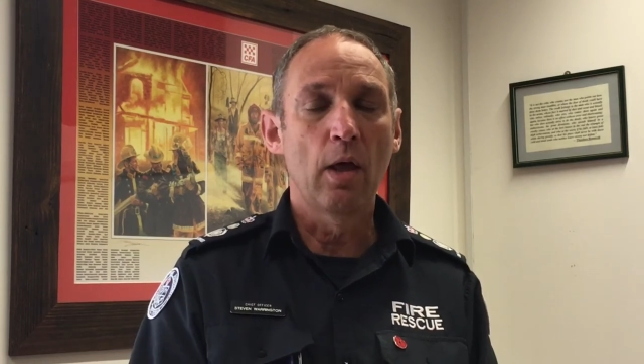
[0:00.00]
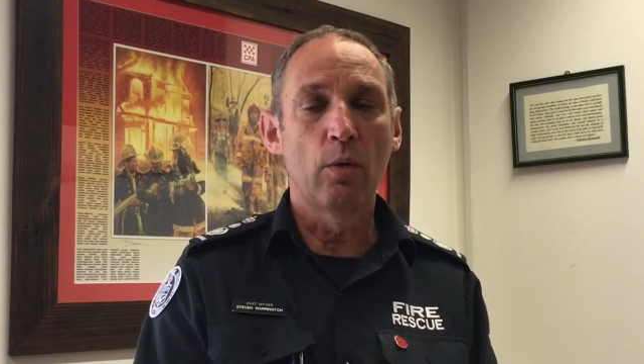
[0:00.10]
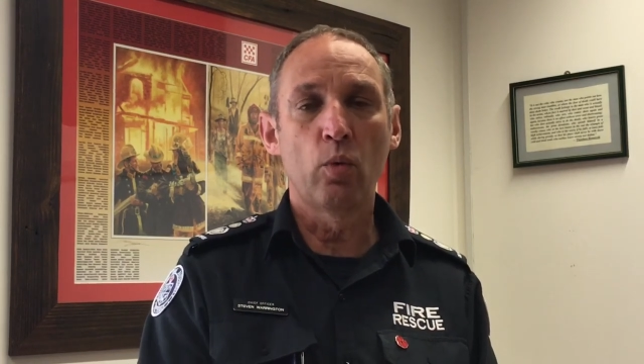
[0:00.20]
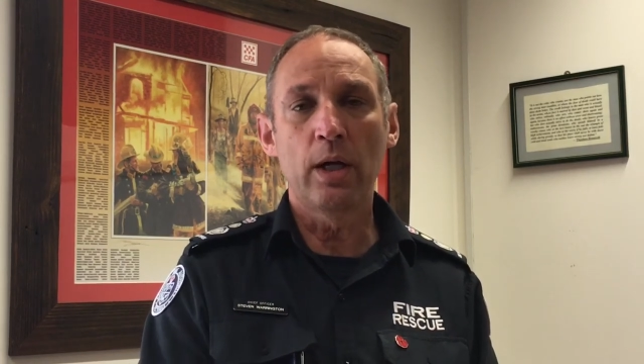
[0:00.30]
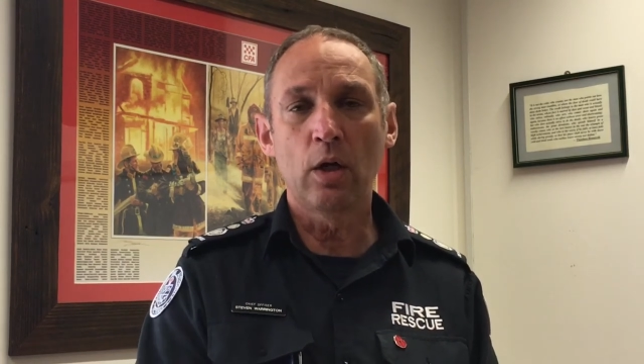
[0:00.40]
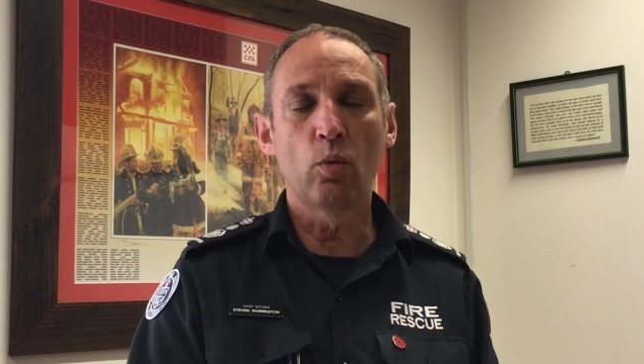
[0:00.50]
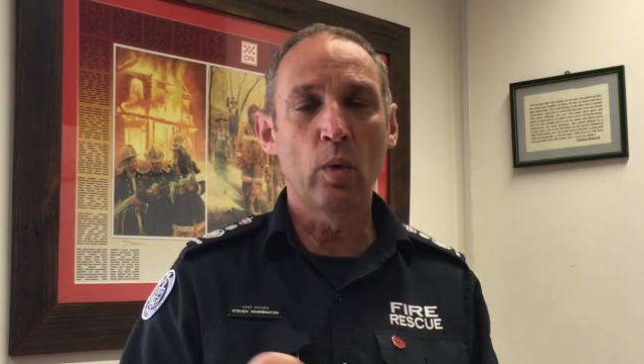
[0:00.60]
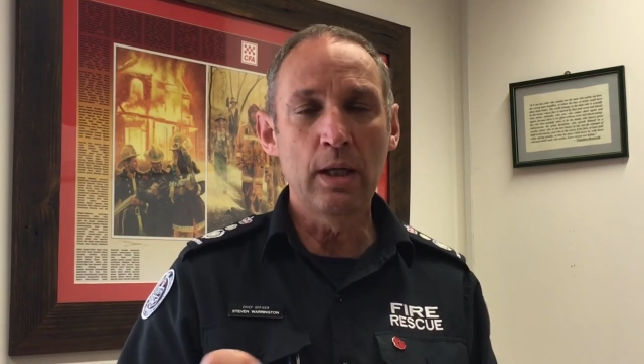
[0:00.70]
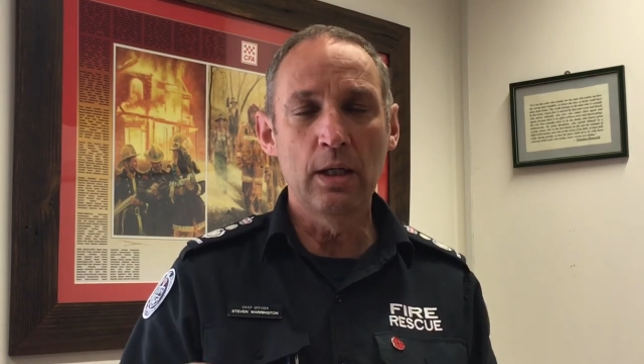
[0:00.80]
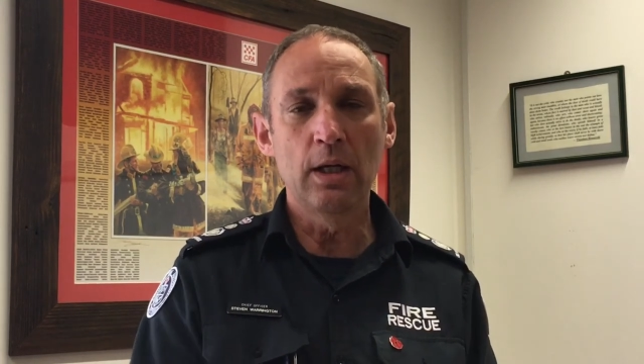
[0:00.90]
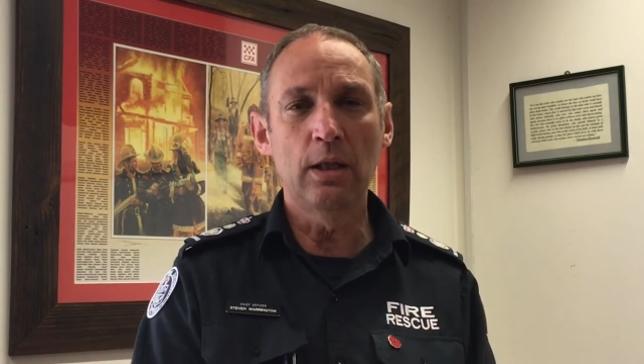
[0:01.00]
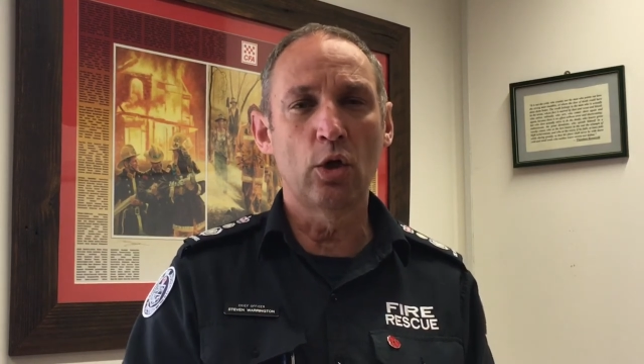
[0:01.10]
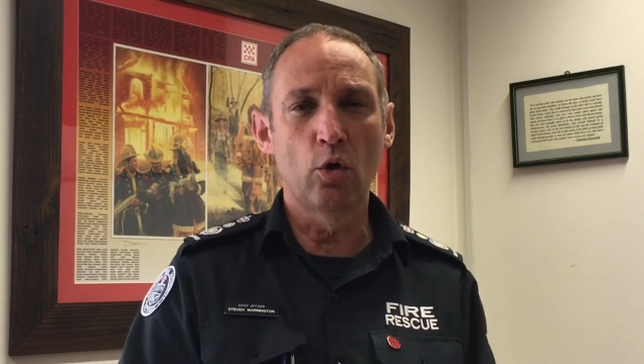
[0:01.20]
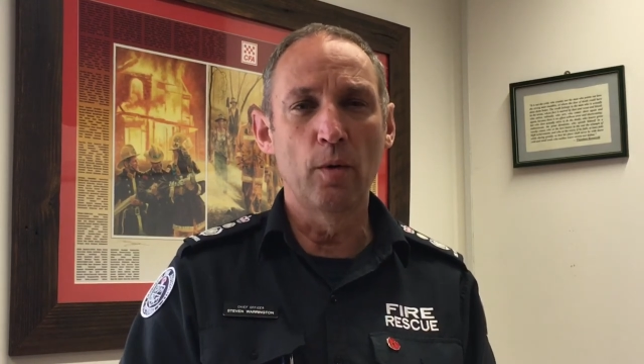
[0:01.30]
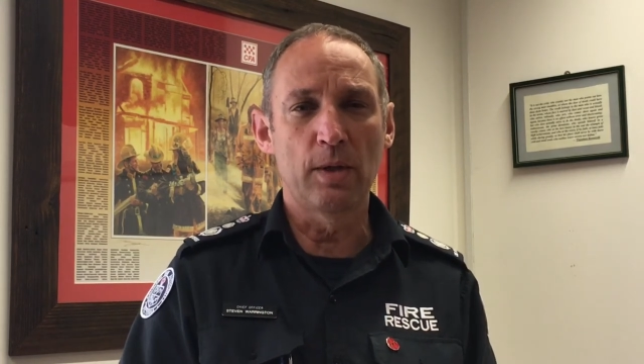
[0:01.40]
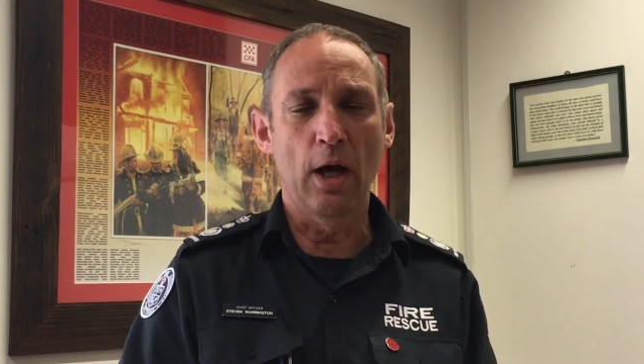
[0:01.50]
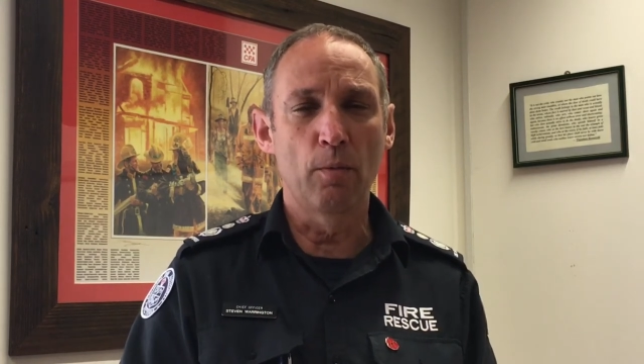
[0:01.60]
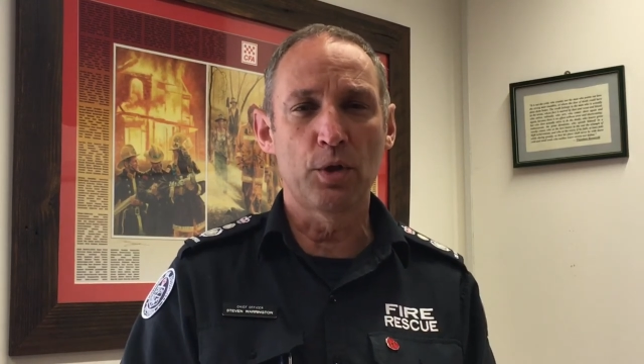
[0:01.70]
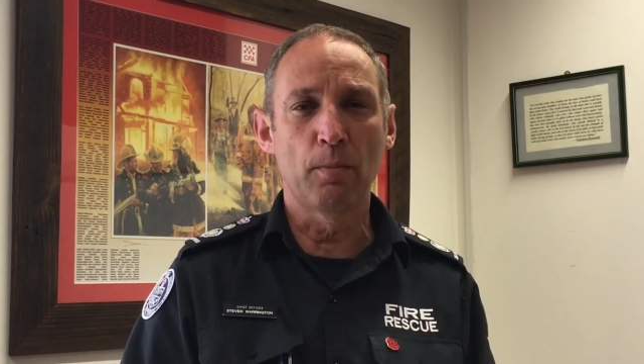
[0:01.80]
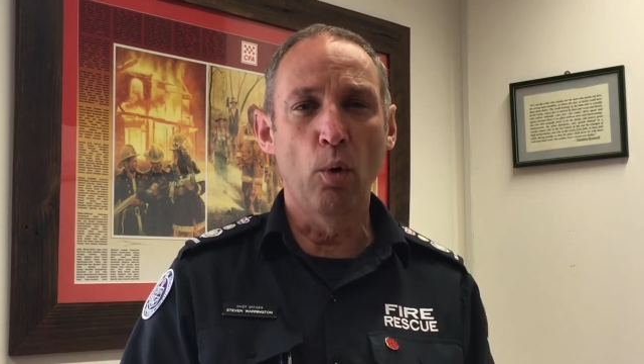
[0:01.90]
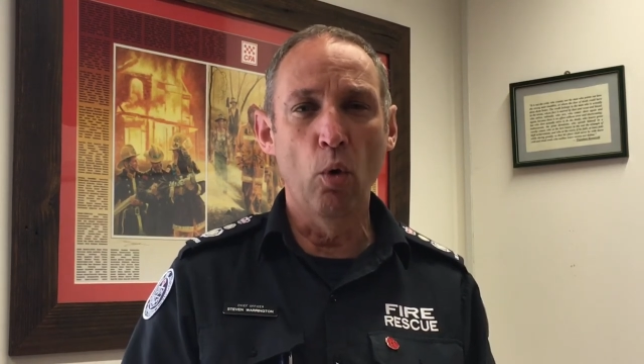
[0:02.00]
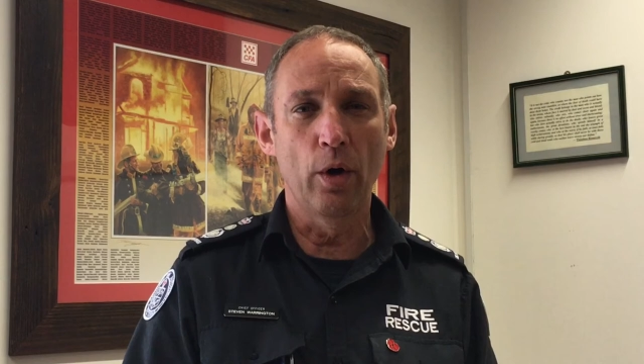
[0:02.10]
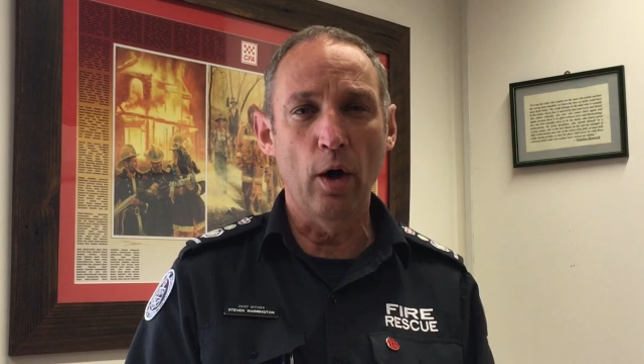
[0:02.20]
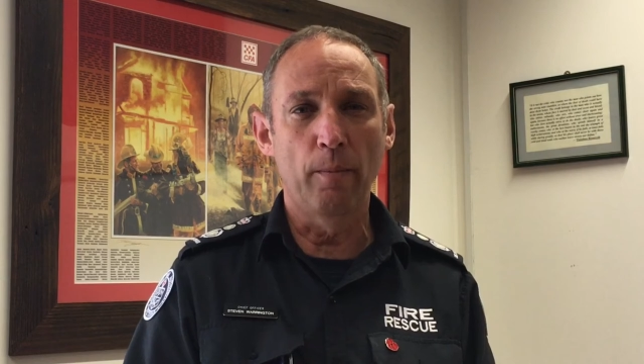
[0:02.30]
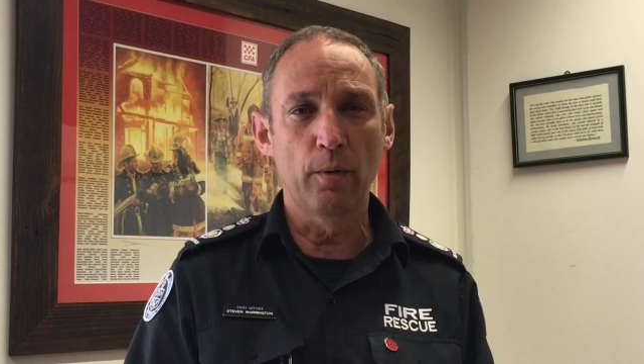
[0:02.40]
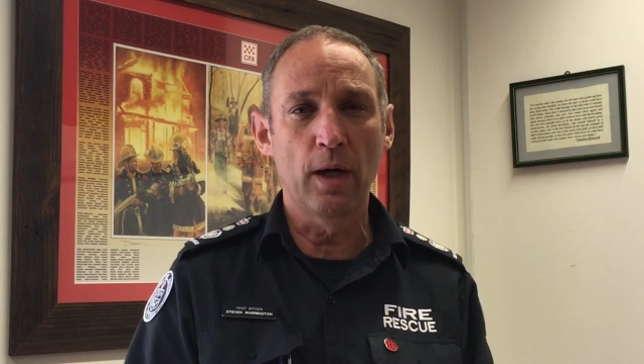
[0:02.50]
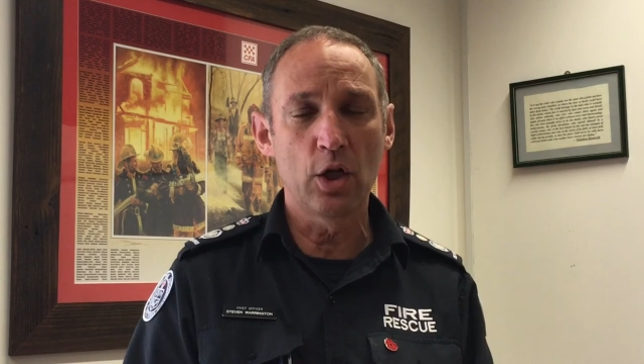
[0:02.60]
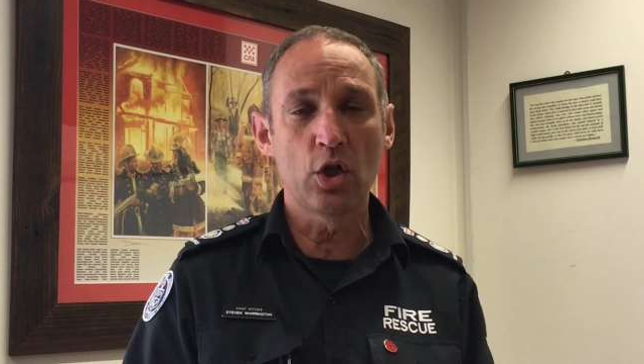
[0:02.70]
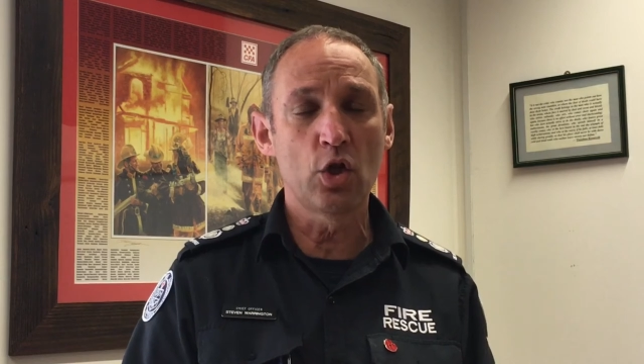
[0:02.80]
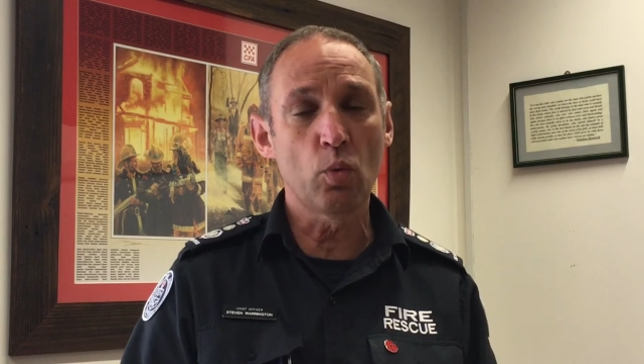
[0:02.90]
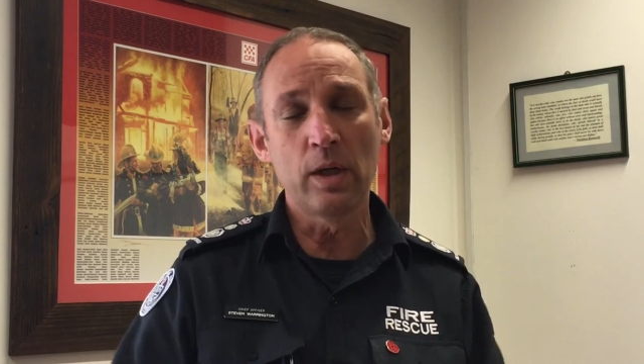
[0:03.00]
we need the group to help support operations.